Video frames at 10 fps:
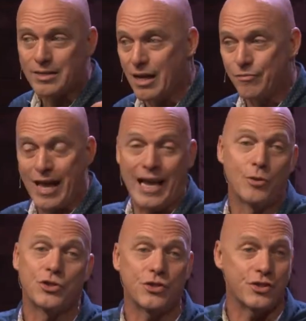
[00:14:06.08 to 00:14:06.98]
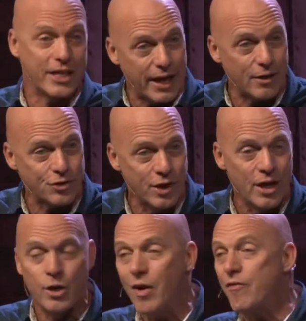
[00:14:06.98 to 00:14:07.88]
love language is gifts.
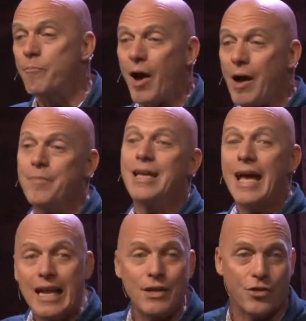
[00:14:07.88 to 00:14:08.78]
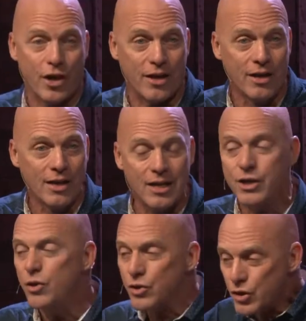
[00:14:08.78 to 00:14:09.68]
You haven't bought me anything. Like,
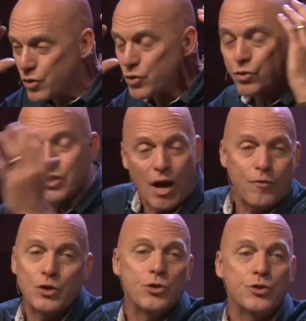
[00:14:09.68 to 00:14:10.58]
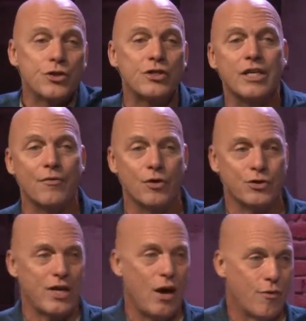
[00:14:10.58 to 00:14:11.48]
you're so selfish, you just think of
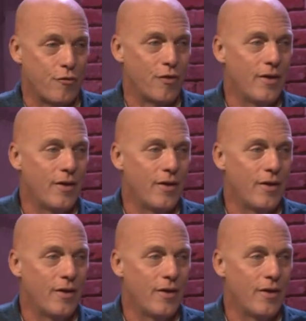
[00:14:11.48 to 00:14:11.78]
yourself.